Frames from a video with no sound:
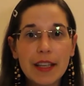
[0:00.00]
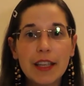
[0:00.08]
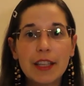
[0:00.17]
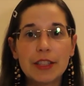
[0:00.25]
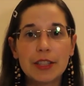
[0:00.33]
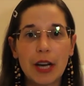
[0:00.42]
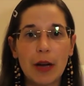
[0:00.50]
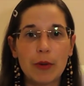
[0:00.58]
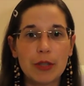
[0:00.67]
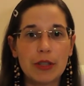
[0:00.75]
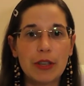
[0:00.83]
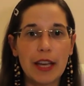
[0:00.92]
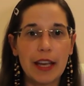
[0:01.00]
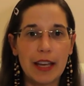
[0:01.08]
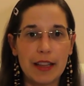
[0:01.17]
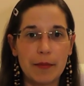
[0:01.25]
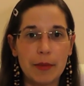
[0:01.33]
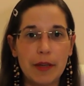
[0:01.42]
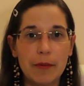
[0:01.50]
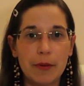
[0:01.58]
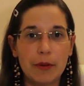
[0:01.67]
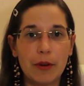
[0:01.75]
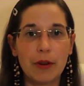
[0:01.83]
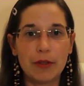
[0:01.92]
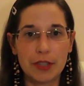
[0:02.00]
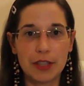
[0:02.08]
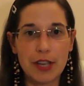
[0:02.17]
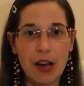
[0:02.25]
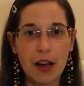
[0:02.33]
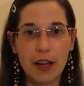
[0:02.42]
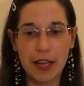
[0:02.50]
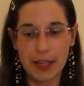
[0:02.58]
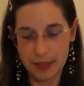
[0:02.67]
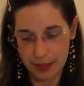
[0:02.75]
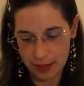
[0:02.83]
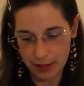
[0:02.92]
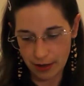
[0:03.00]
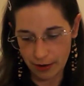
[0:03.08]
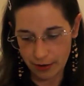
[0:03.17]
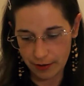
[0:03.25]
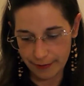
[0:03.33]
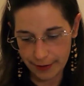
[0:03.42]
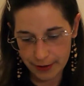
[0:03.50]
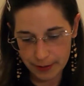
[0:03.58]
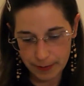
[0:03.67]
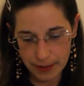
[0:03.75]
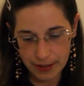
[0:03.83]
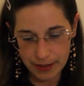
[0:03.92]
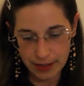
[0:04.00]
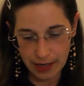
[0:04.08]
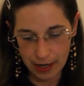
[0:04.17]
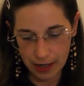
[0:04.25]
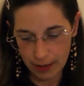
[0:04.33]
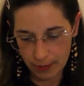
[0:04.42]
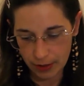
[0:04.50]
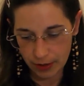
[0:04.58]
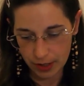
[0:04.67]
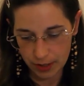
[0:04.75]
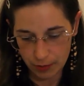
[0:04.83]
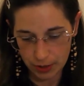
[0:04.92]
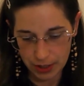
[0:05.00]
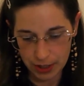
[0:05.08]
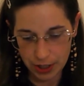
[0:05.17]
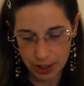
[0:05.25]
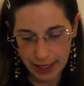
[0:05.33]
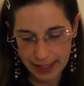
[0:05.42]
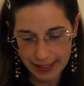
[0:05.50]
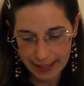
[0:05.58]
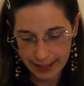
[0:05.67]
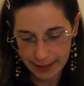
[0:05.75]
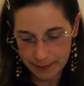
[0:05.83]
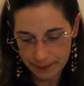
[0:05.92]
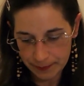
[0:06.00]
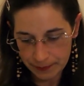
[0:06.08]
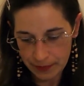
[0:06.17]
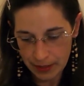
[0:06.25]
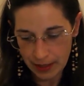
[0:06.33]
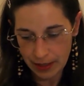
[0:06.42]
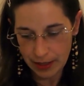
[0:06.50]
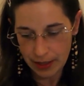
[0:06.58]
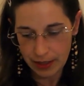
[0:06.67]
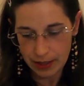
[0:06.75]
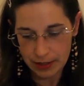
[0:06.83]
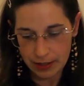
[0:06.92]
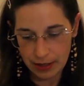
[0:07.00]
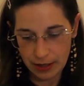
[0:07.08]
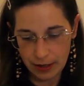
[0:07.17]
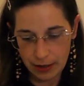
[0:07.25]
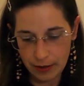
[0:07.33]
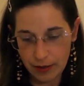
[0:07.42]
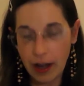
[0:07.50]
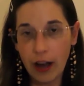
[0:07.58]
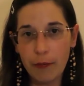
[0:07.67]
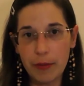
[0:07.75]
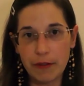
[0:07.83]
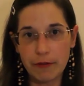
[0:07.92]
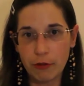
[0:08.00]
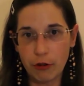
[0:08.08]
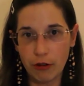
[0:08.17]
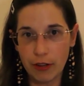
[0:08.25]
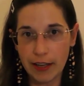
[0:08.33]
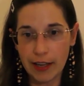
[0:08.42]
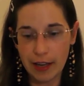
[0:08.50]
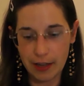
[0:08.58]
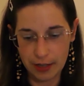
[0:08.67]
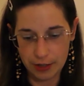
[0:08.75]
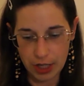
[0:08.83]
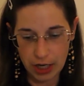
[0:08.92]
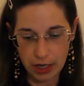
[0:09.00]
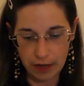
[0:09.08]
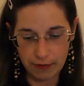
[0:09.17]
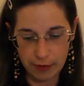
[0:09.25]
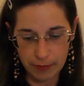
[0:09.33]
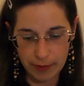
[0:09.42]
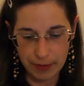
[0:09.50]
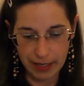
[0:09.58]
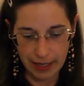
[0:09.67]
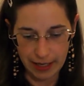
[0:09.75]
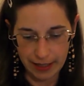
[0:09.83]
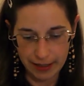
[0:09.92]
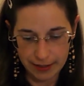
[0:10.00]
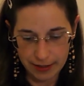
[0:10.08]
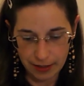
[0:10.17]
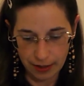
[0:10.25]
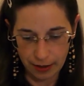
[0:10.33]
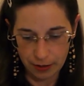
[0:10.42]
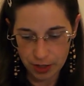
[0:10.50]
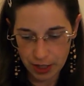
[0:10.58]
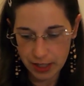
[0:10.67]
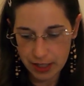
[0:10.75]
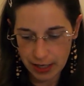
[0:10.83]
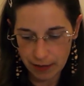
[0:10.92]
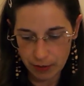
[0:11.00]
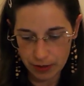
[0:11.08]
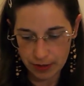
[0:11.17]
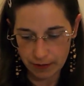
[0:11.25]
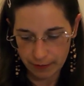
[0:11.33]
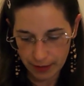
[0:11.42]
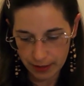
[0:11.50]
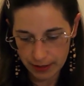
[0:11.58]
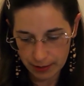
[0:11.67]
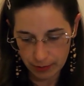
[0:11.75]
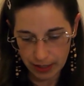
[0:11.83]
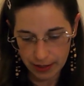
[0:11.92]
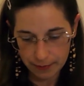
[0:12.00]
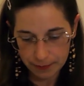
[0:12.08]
So I was looking at the people on the target. So the first person I come across was a Jane Day. So I've been following her journey from the beginning. So Jane Day was the first one.